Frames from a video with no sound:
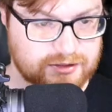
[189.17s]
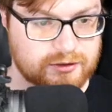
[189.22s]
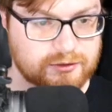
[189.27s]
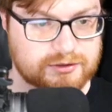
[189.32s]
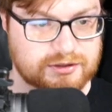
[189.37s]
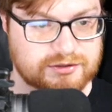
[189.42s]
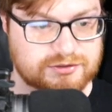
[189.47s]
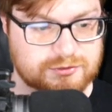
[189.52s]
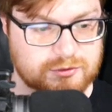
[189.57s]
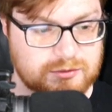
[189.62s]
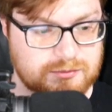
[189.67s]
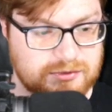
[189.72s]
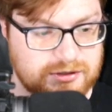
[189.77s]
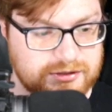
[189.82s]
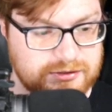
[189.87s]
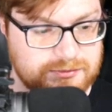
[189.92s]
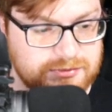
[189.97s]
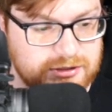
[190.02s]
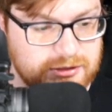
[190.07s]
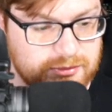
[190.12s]
Okay, so we
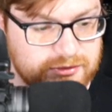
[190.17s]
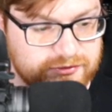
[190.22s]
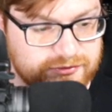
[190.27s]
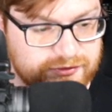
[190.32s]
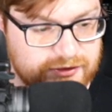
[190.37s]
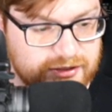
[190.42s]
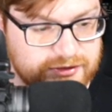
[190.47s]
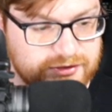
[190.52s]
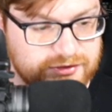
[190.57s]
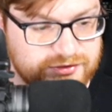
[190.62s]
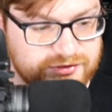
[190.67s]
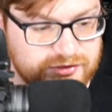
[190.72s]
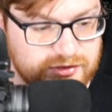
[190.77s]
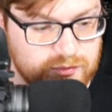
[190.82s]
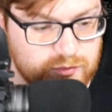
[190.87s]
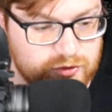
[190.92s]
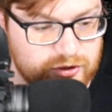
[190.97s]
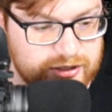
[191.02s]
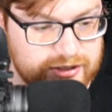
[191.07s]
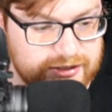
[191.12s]
might be able to find it
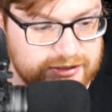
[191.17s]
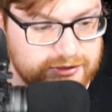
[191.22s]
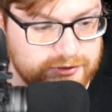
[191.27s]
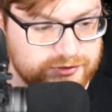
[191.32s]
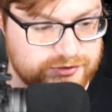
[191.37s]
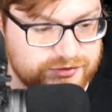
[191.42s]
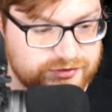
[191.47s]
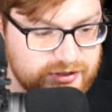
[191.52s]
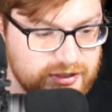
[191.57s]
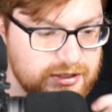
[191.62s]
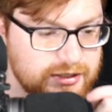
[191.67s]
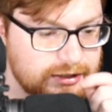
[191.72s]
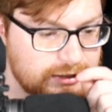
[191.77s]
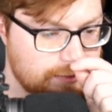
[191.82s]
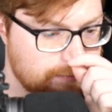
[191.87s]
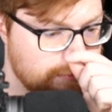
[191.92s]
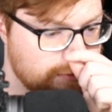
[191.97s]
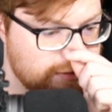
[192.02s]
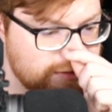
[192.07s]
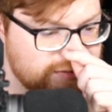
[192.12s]
somewhere else,
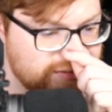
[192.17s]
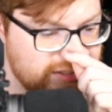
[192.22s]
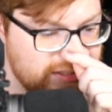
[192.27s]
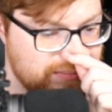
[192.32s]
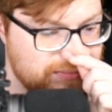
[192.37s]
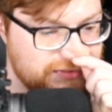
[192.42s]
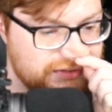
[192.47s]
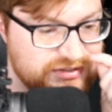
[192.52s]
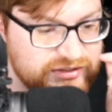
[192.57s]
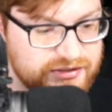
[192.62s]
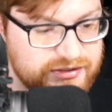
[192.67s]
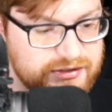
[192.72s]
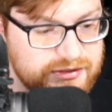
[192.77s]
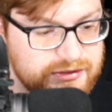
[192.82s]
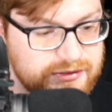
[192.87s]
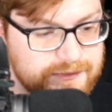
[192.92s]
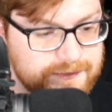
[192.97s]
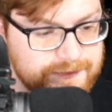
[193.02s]
but let's keep digging.